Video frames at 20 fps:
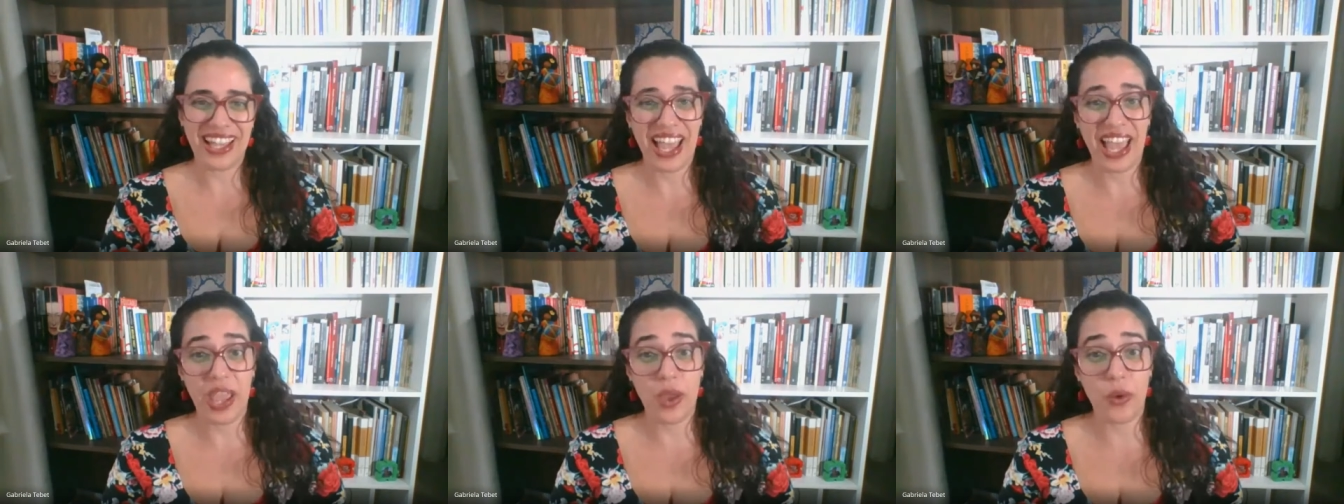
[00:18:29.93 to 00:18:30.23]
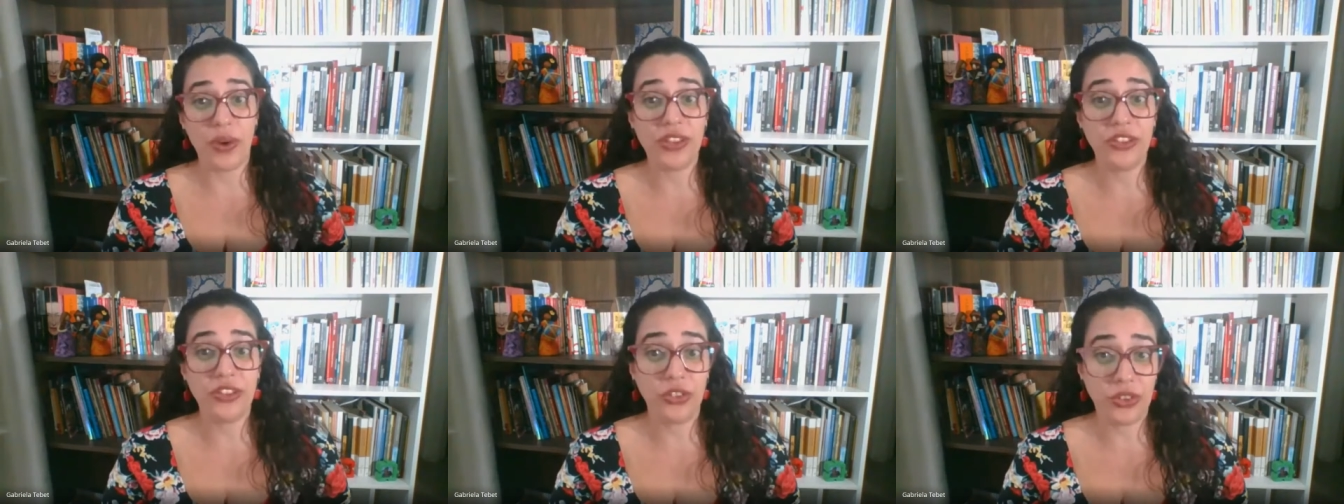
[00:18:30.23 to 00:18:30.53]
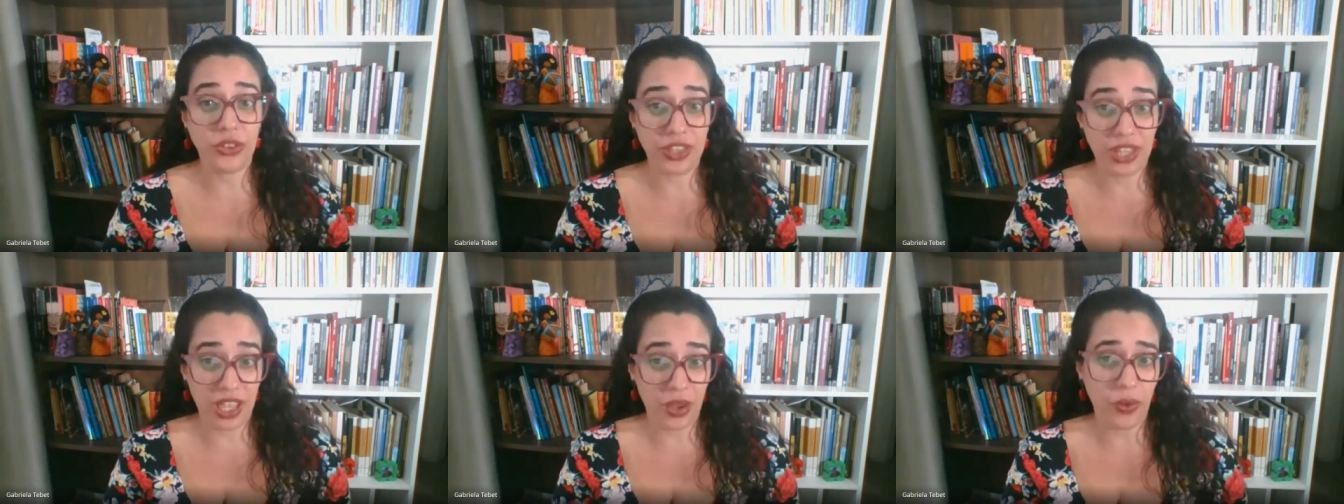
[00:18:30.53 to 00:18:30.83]
I want to
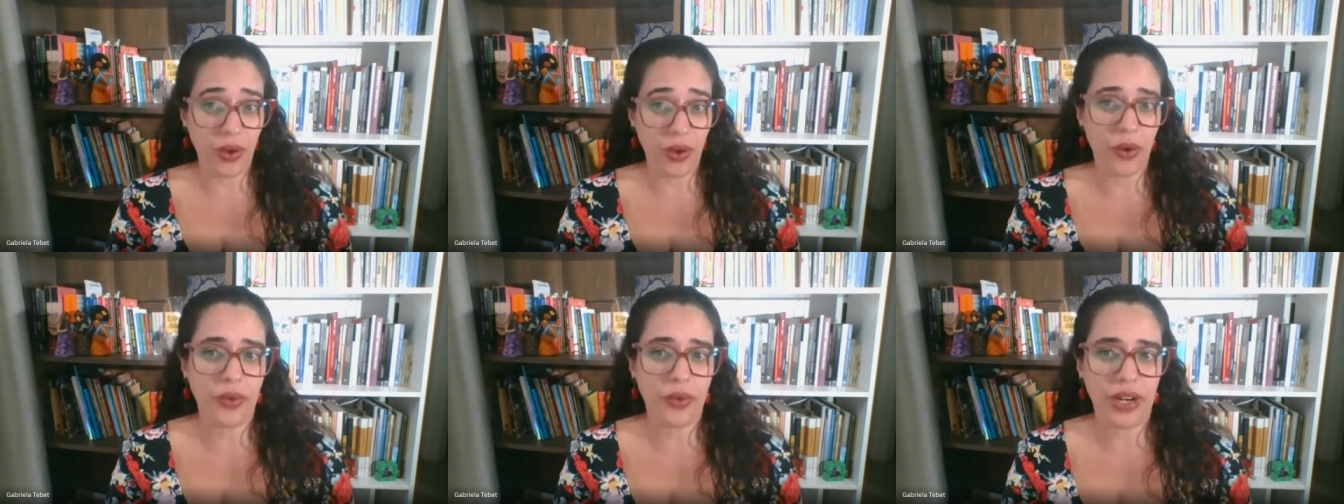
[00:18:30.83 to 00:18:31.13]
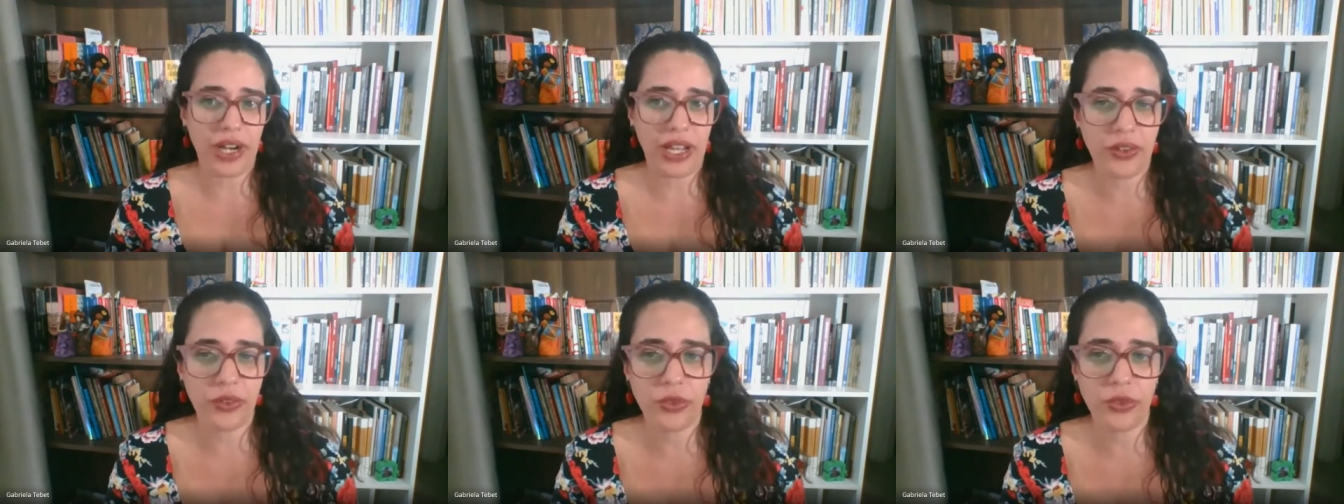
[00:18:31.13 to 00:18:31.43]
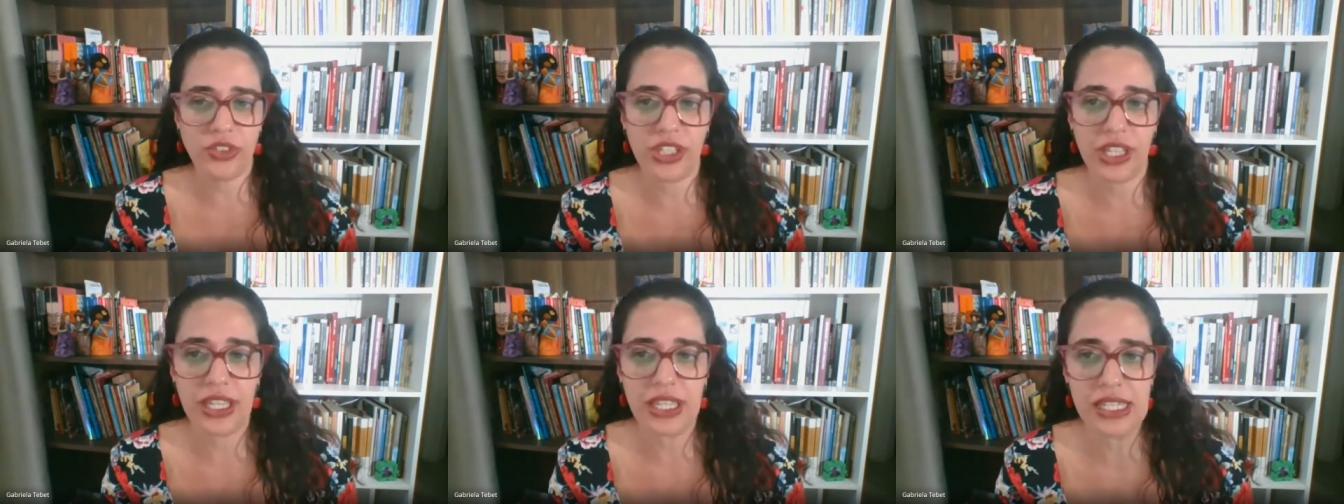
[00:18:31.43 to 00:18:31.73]
tell our
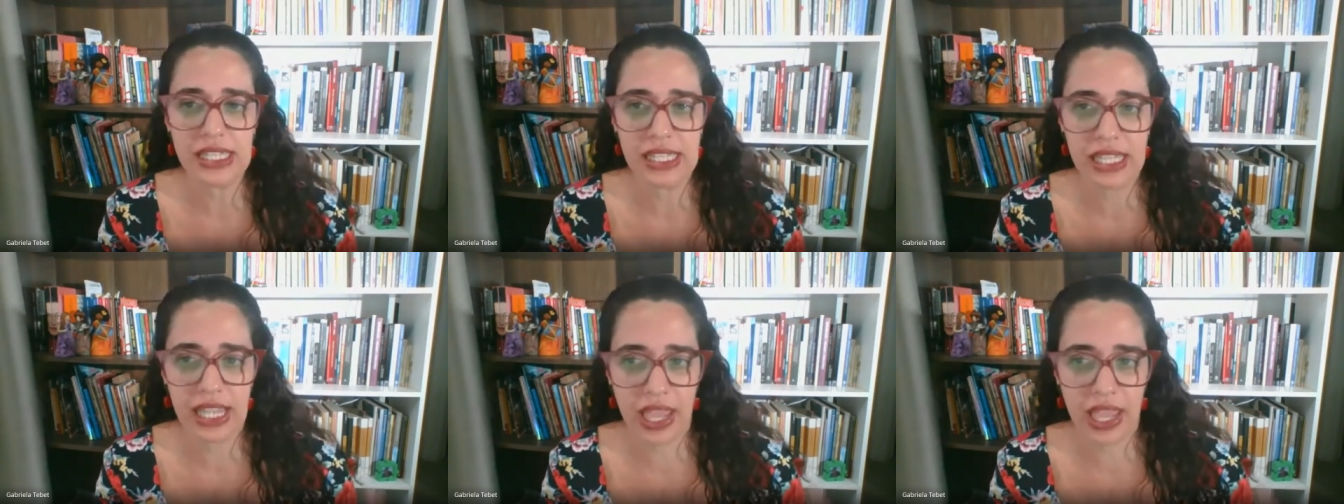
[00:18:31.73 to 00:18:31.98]
audience,